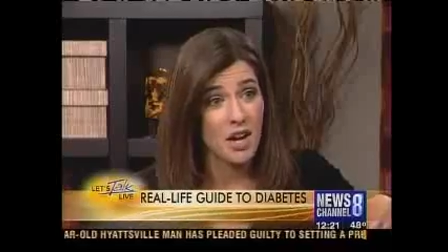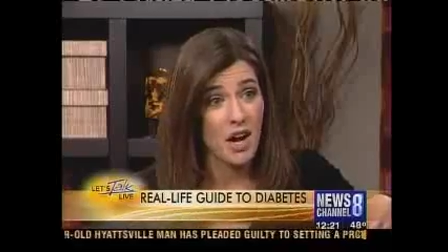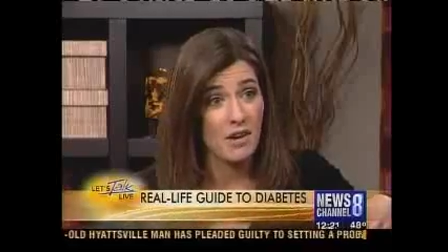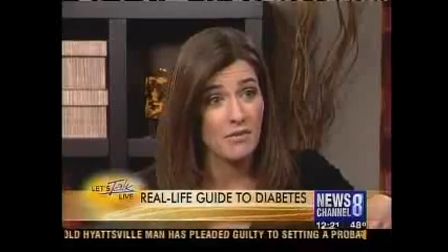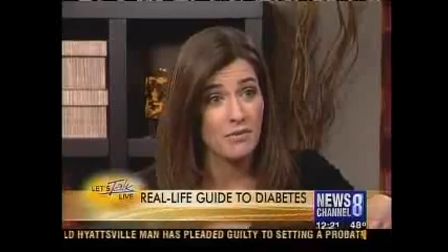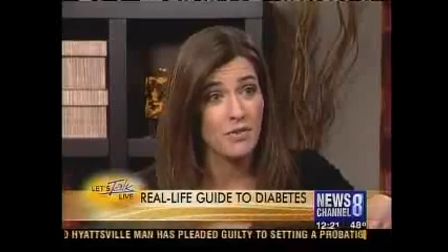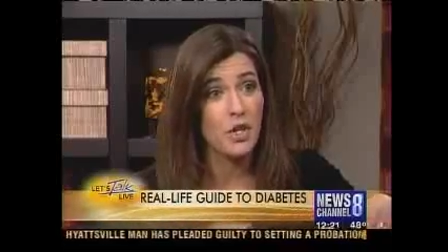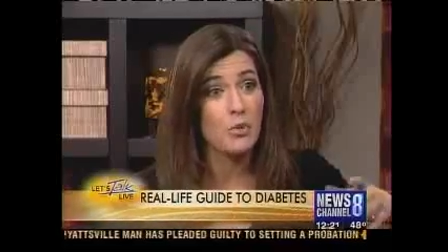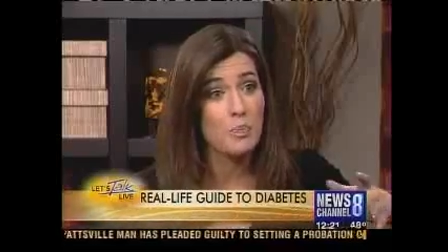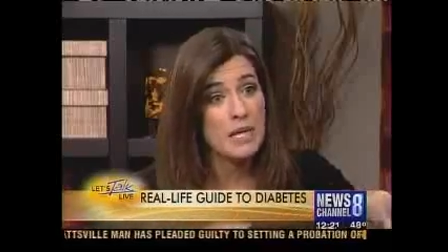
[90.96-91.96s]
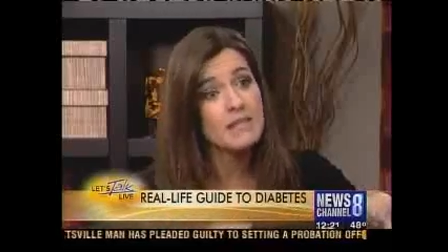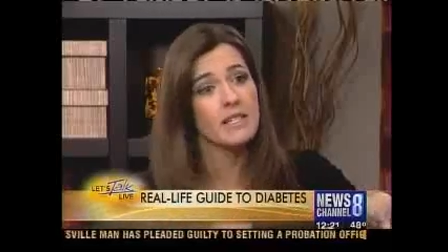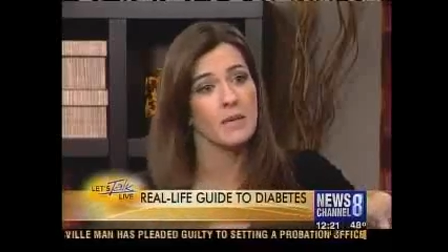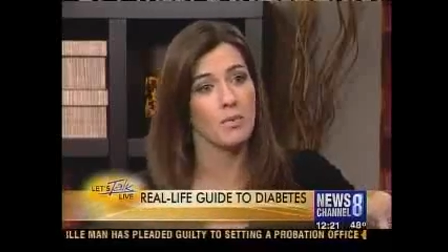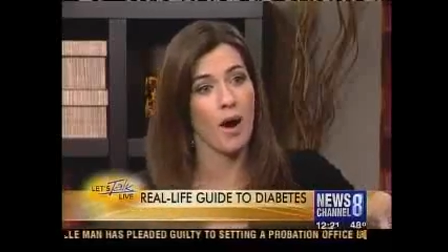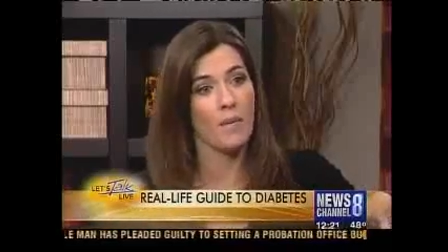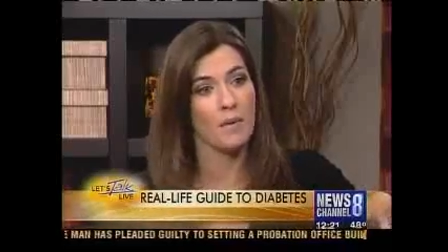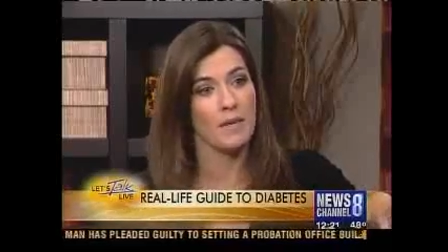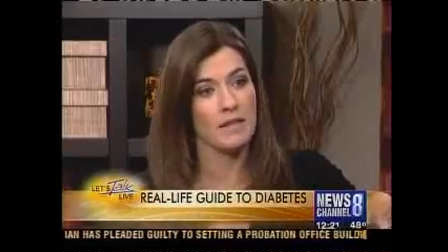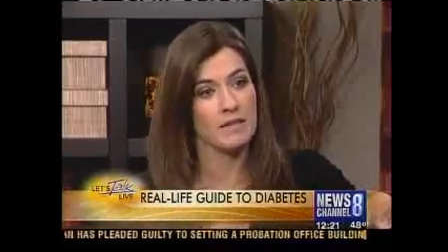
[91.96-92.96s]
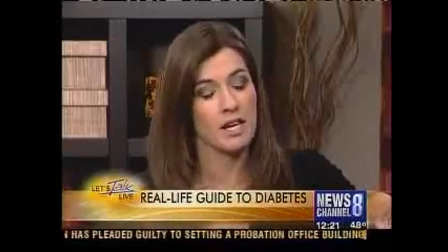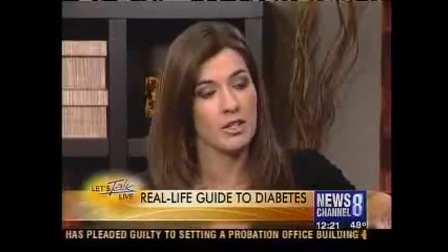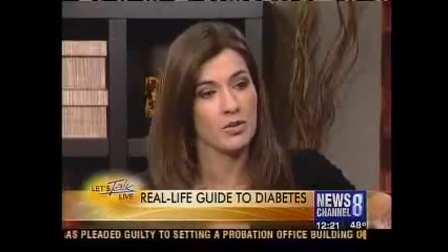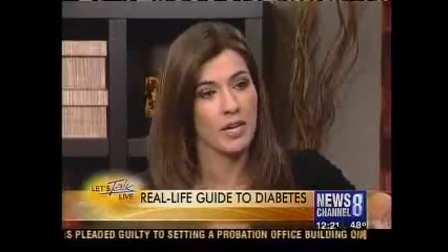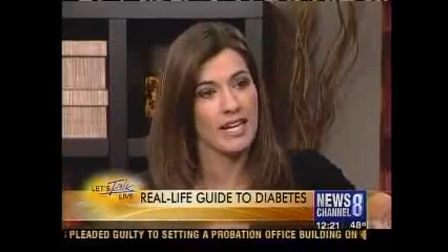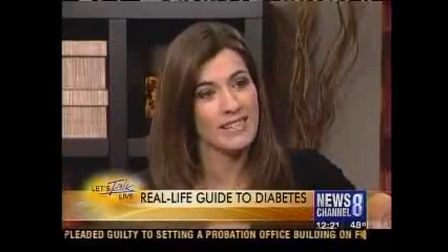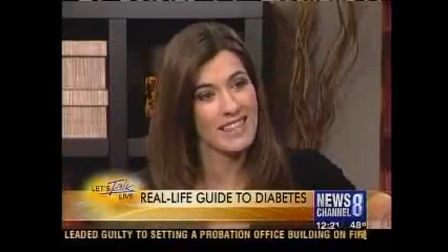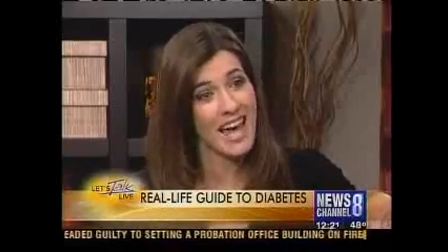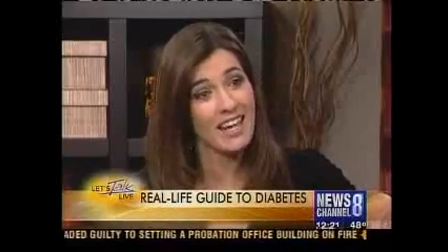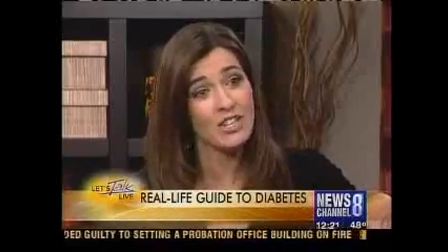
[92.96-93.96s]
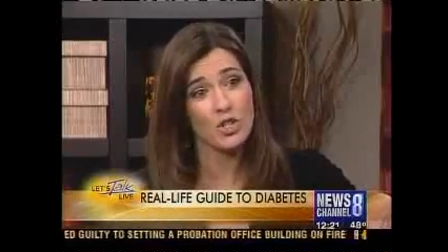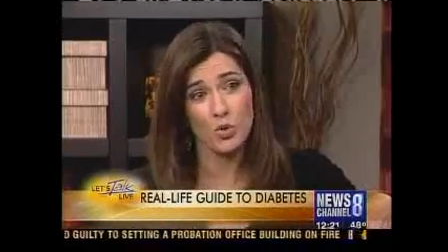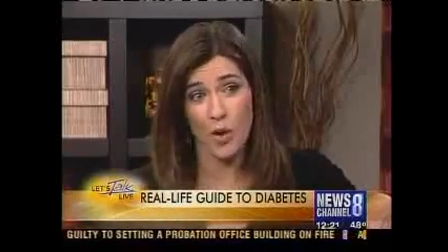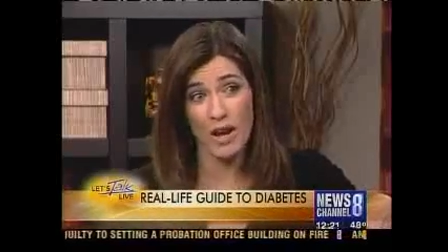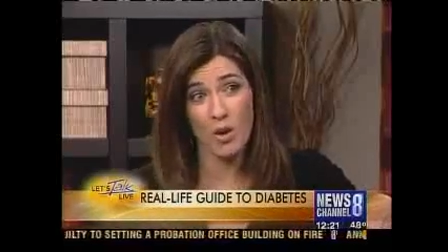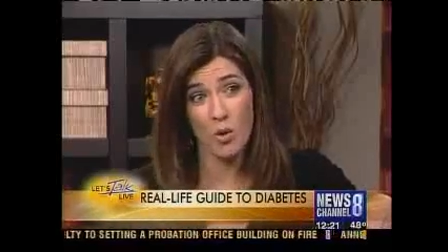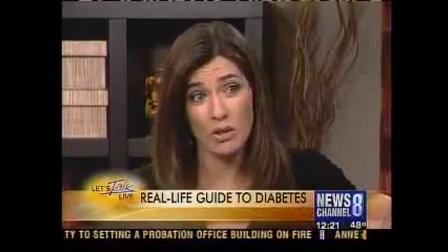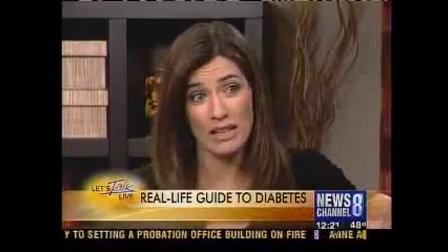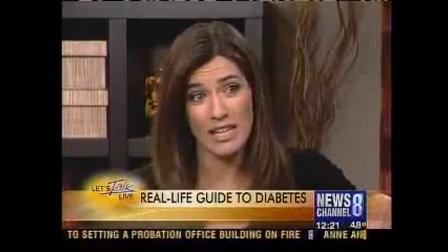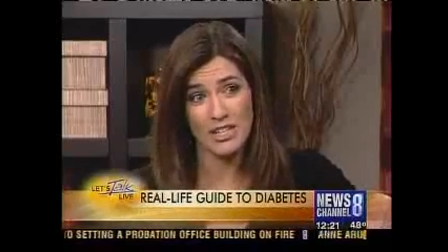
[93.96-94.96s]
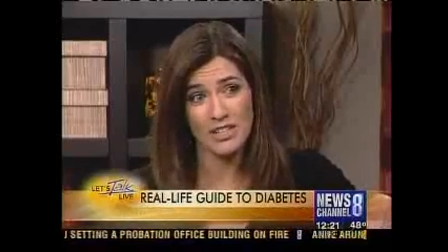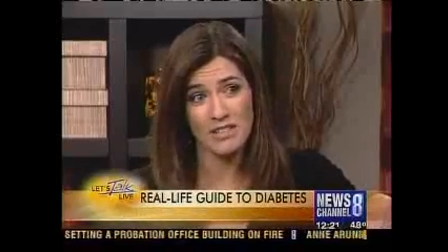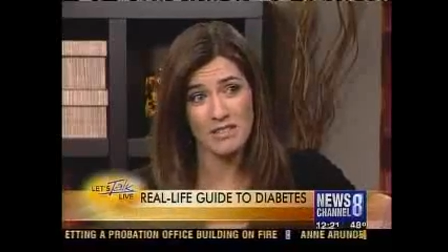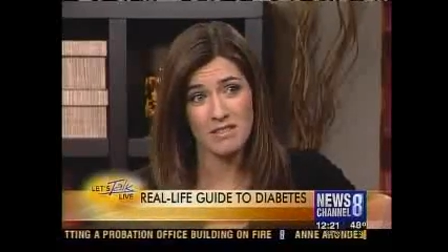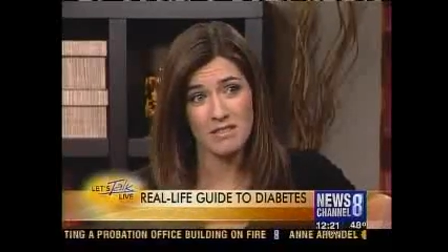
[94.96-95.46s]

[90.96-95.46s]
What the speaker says: of the obesity problem in this country. Is that a direct correlation?